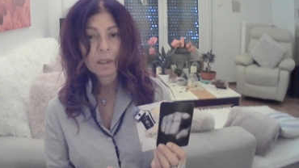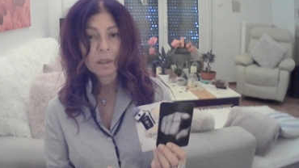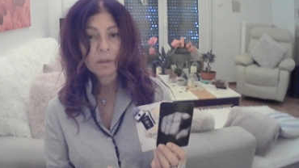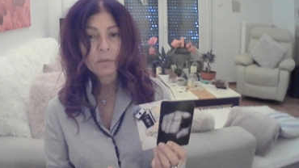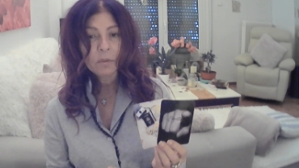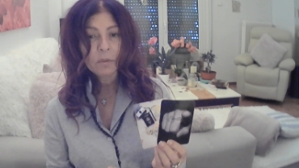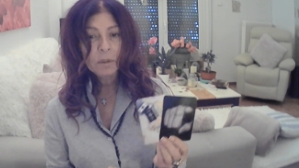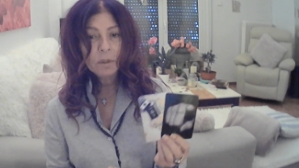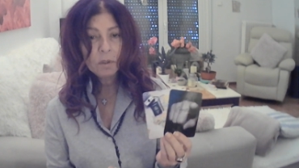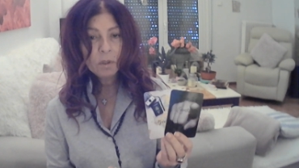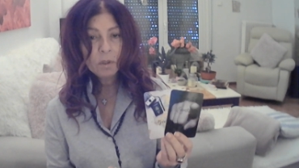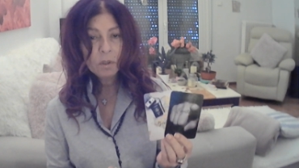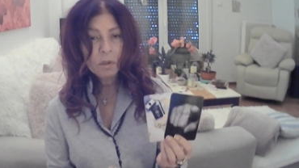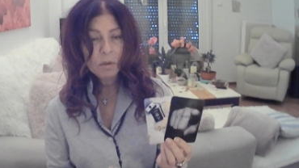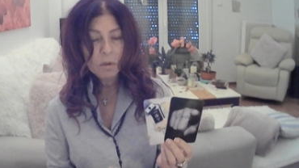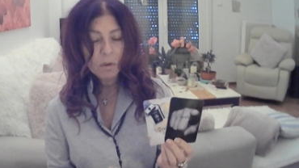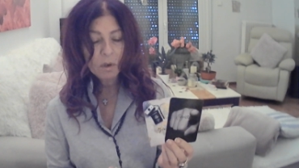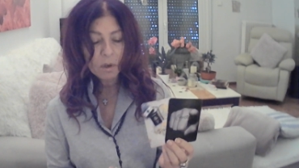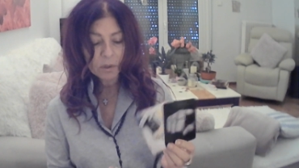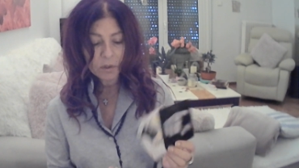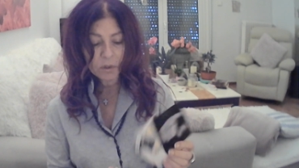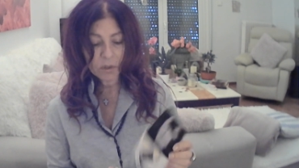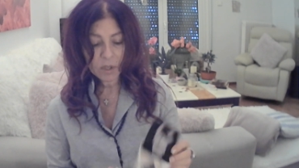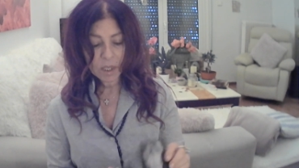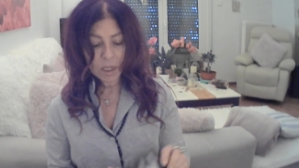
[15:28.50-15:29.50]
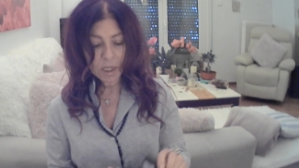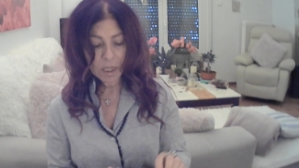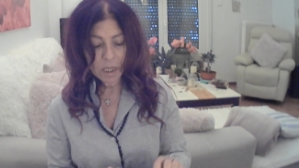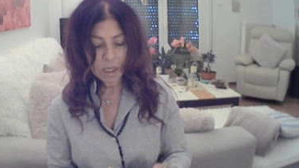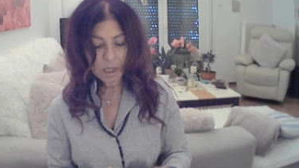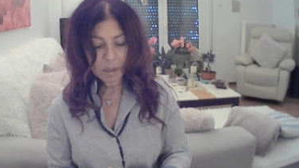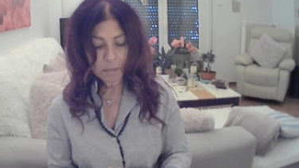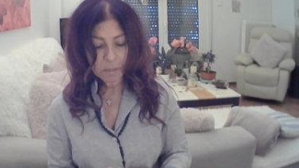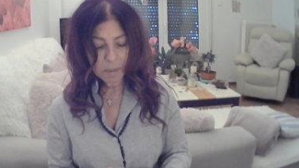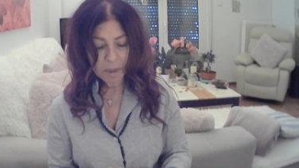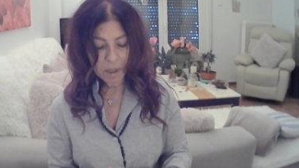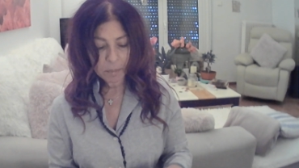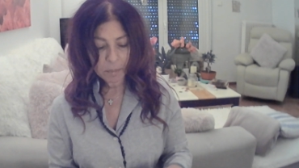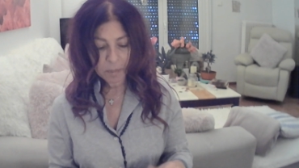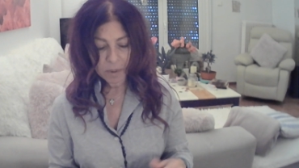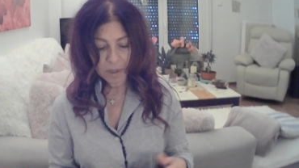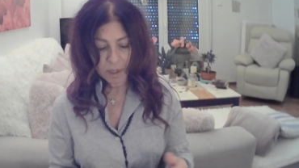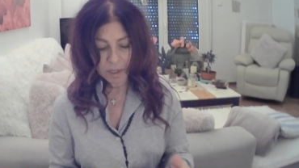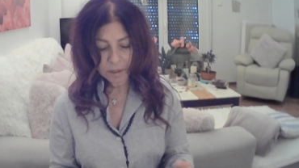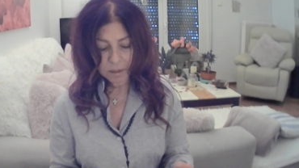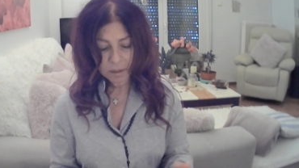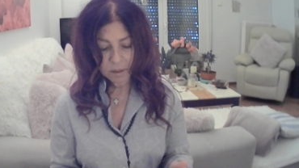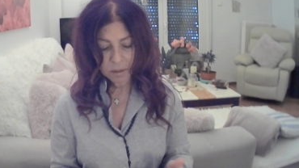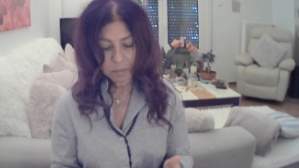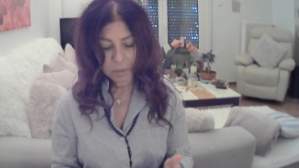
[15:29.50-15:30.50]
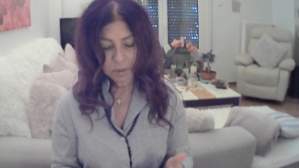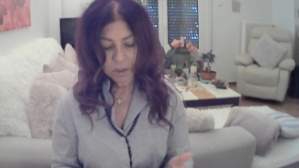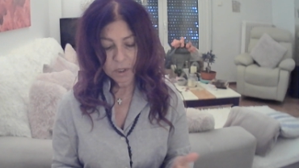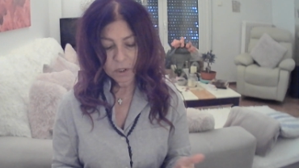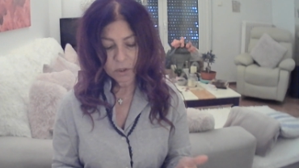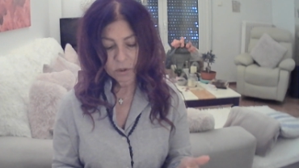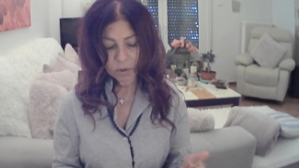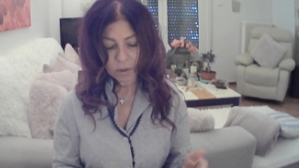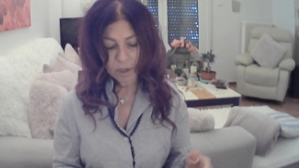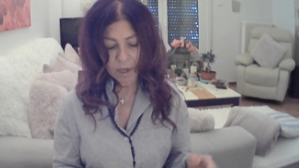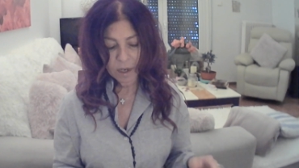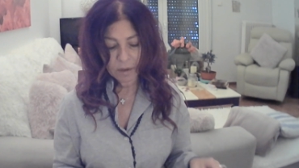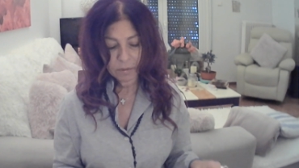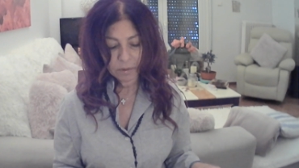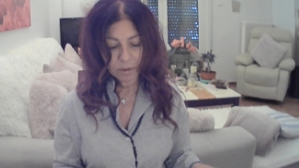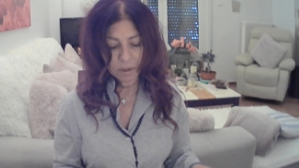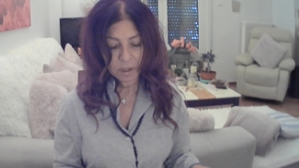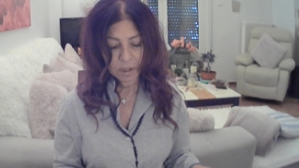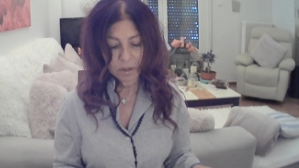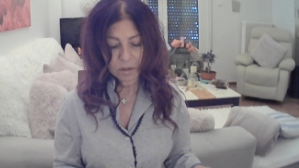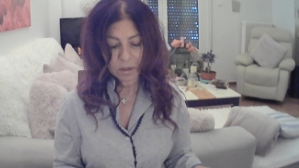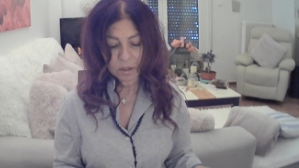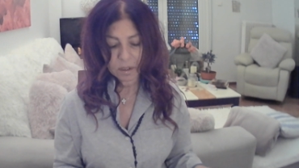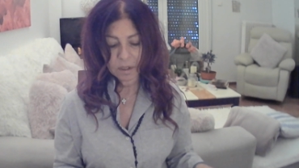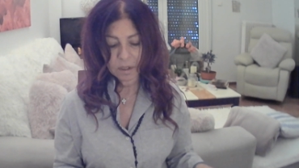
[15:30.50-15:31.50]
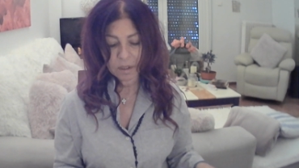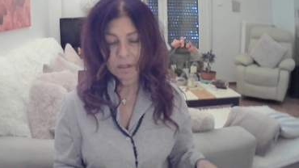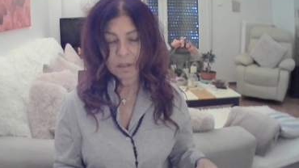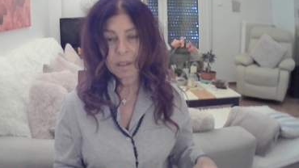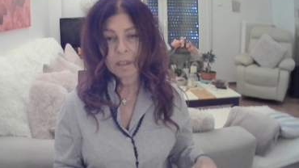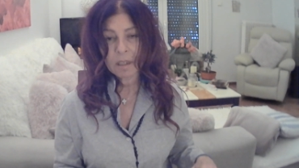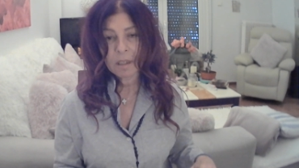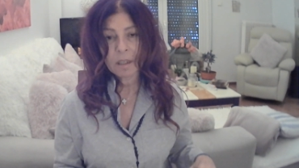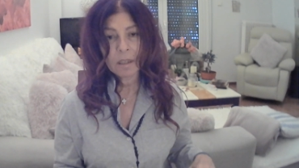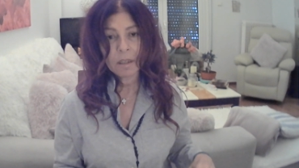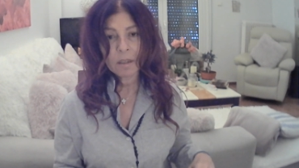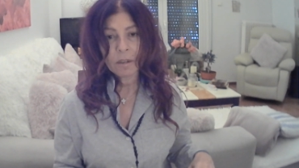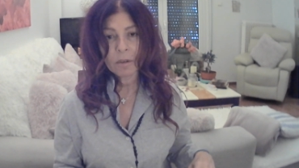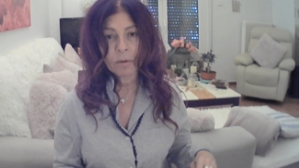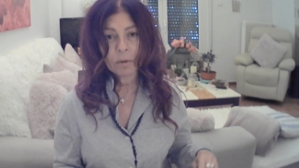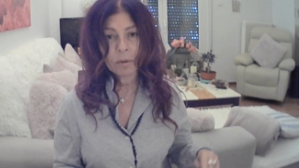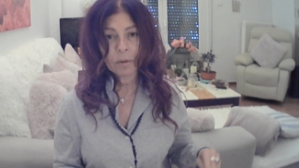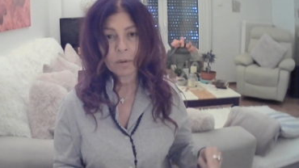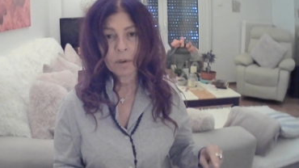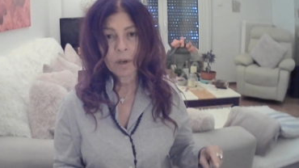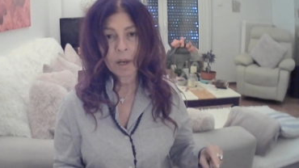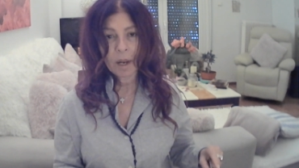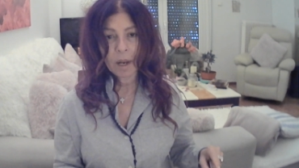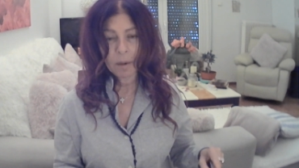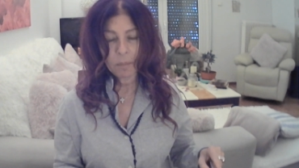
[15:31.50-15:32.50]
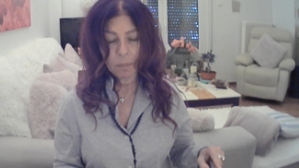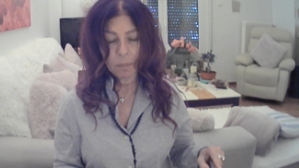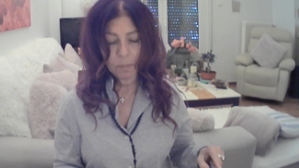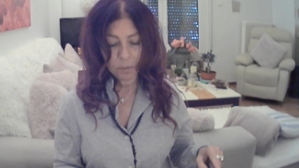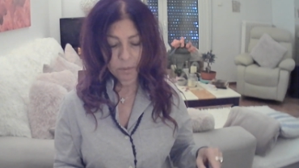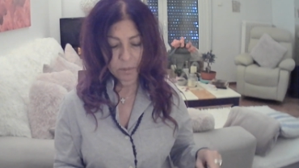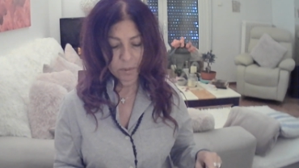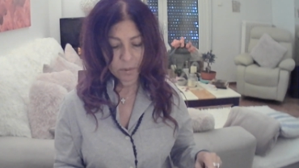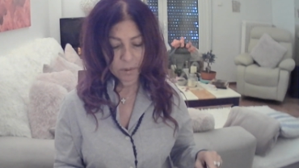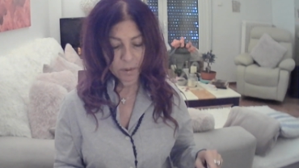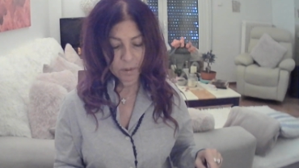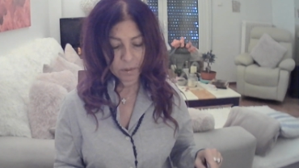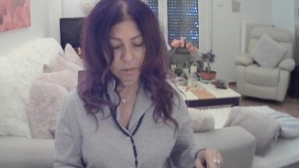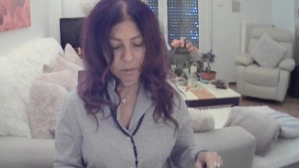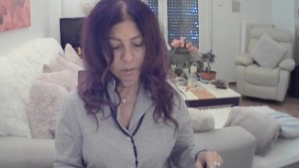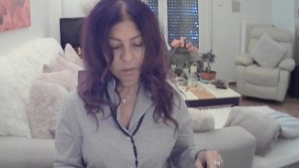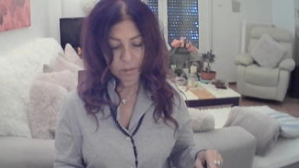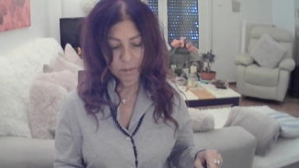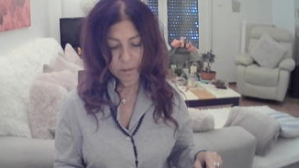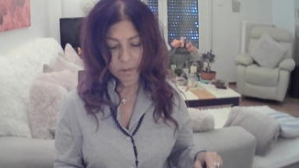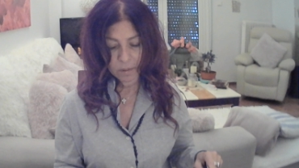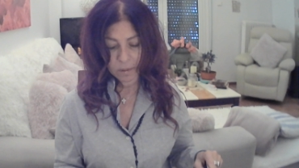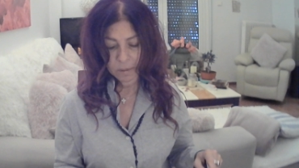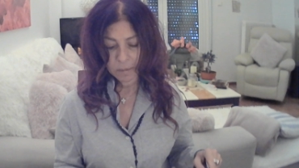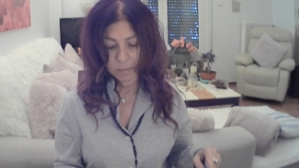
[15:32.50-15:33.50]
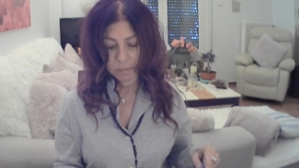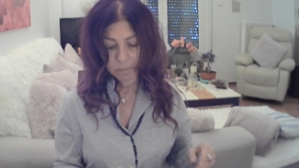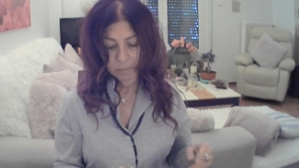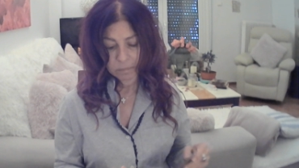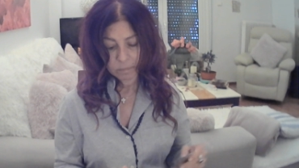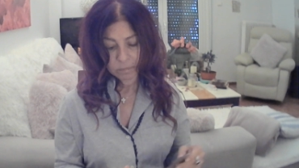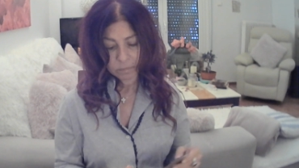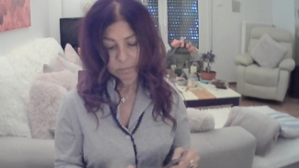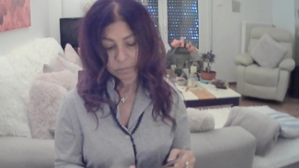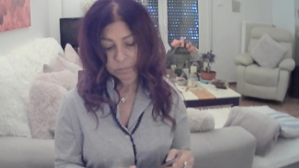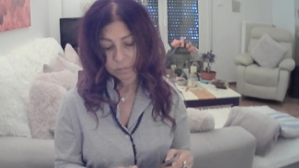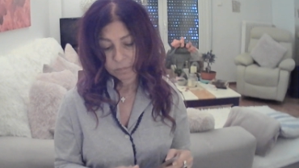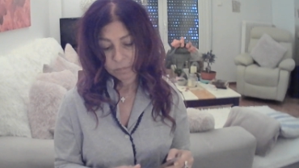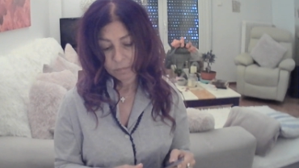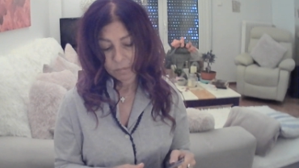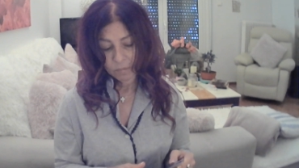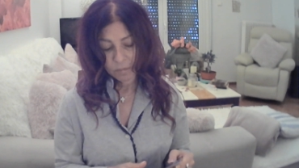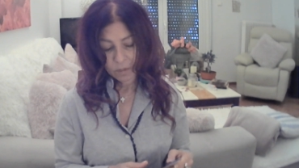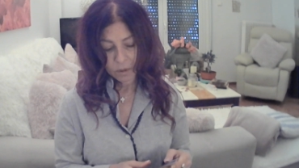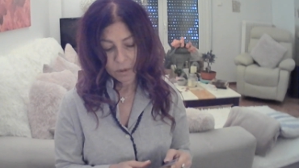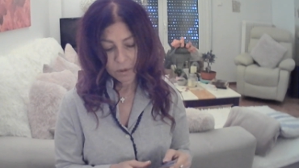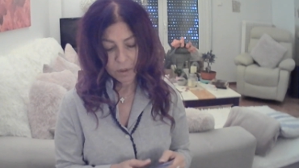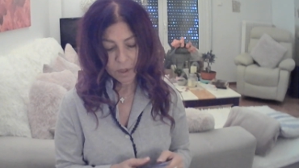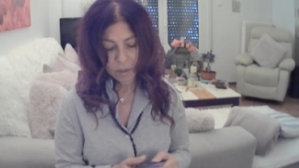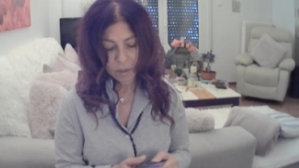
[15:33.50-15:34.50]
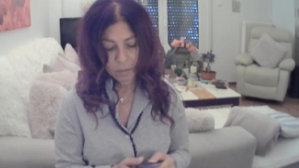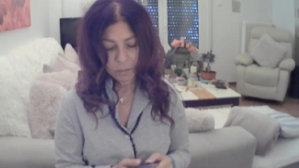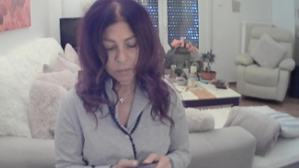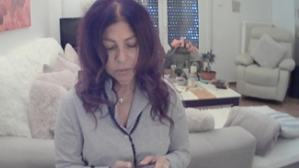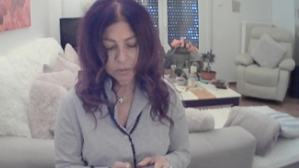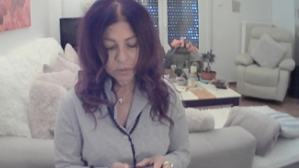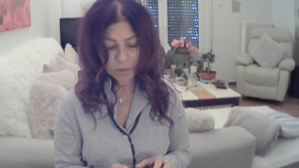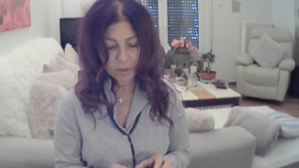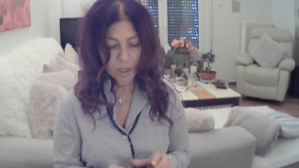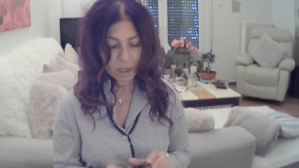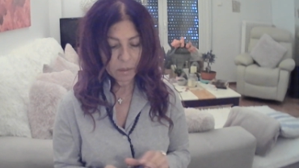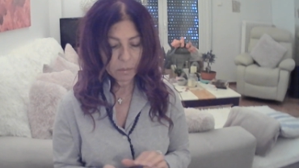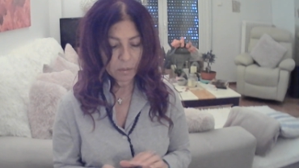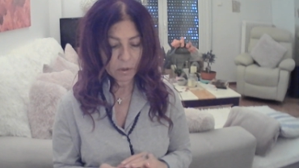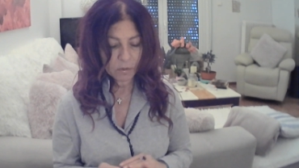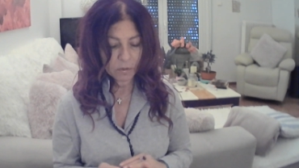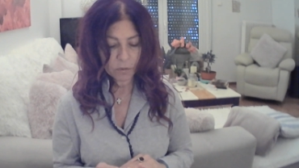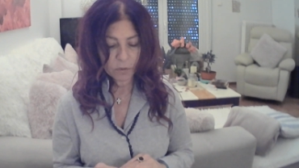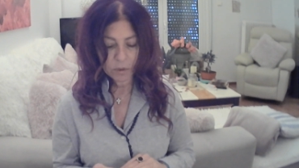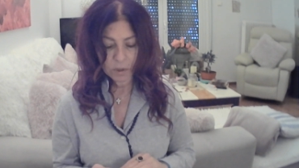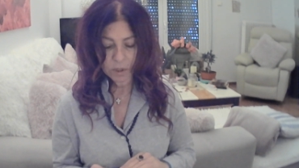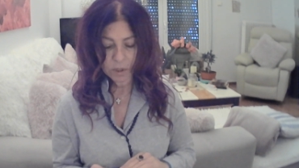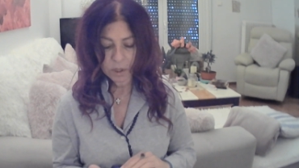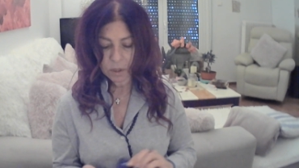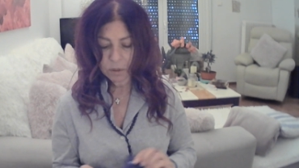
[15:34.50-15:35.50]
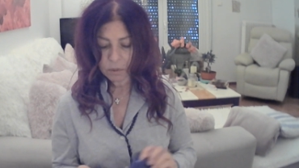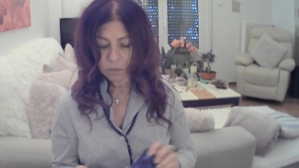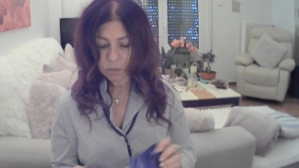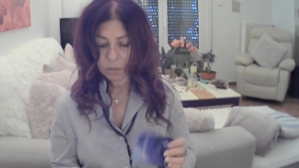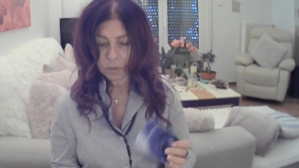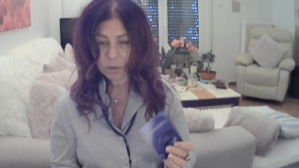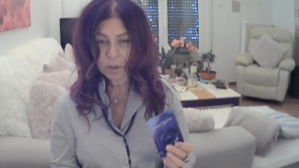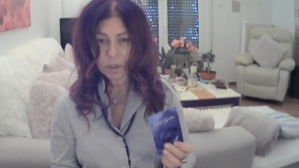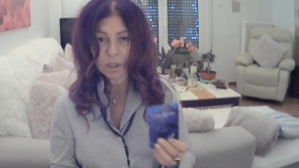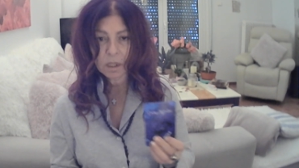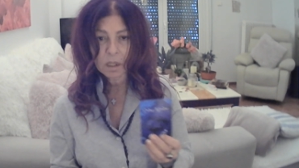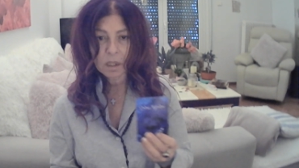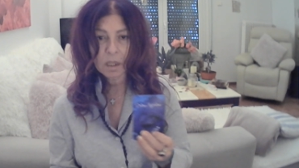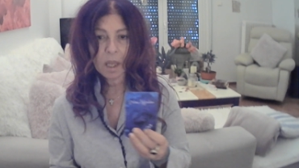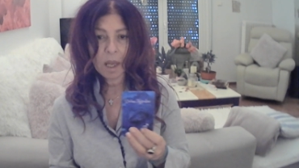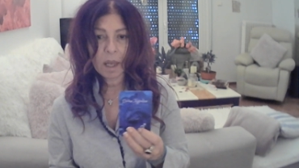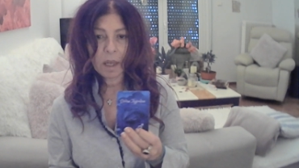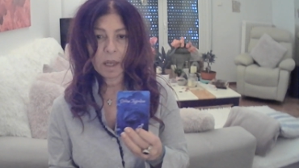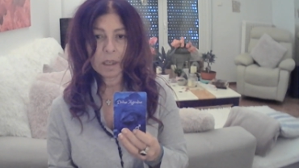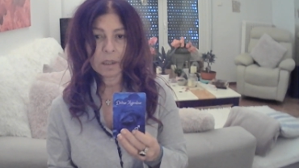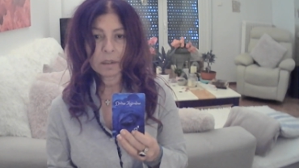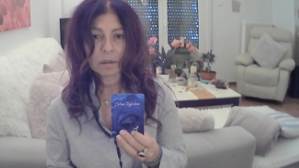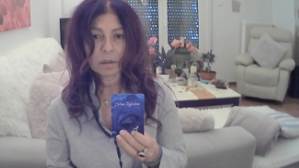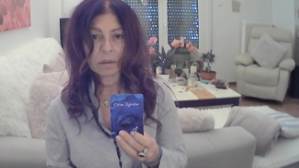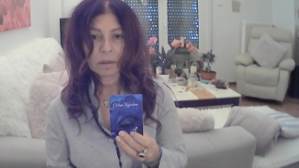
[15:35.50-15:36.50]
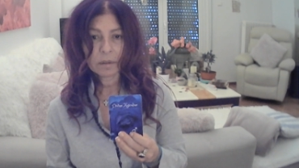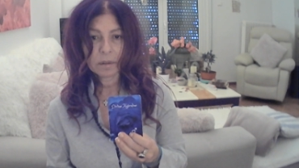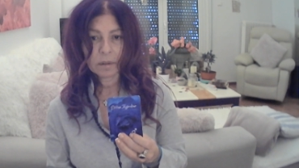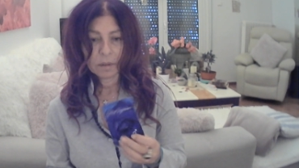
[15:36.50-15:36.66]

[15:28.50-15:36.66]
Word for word: I feel you are thinking about possibly traveling to see your emperor or your Empress coming for you. Look at that.